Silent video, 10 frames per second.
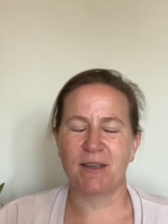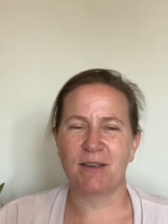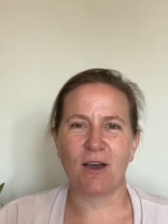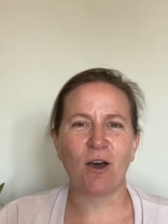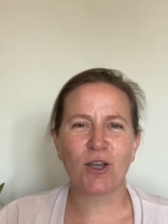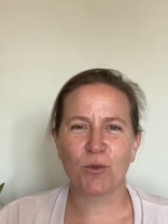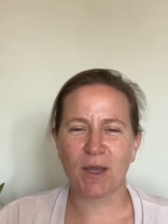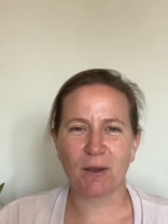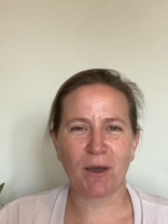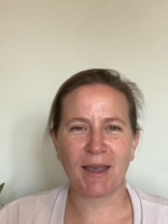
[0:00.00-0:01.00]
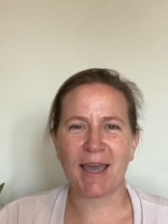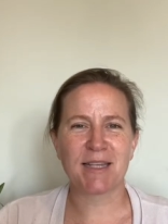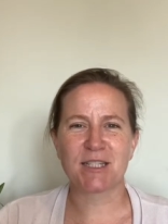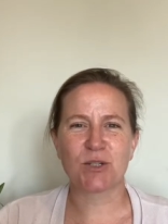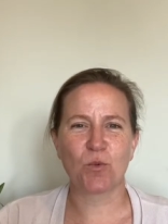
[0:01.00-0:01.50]
arguing
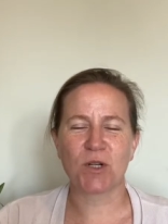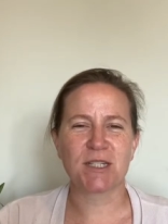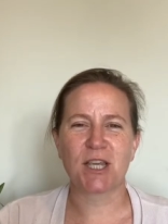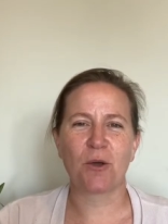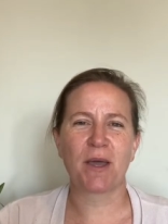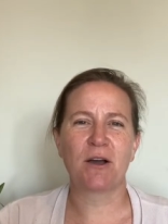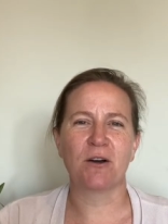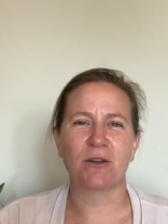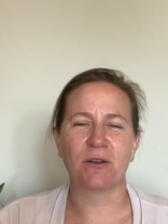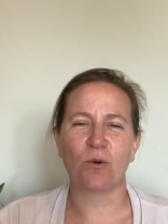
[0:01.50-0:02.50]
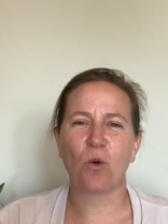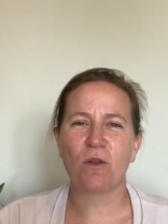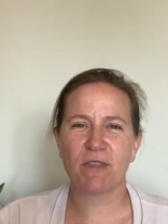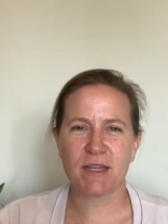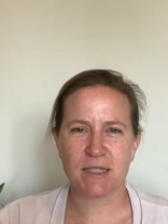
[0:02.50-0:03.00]
against what is going on, all
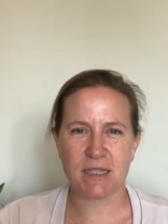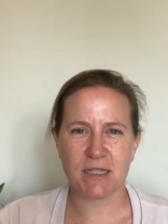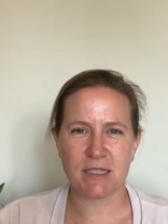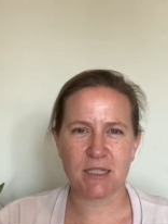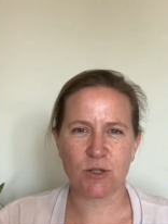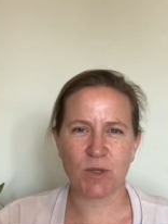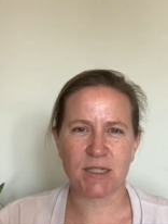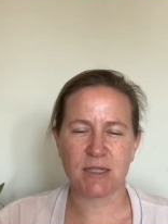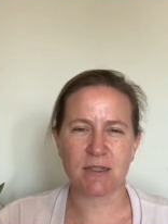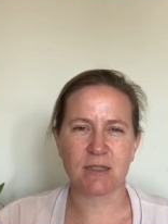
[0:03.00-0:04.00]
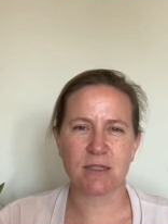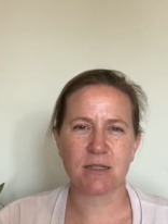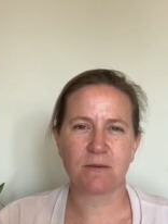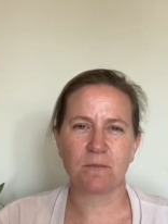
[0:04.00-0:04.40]
of that ceases to exist.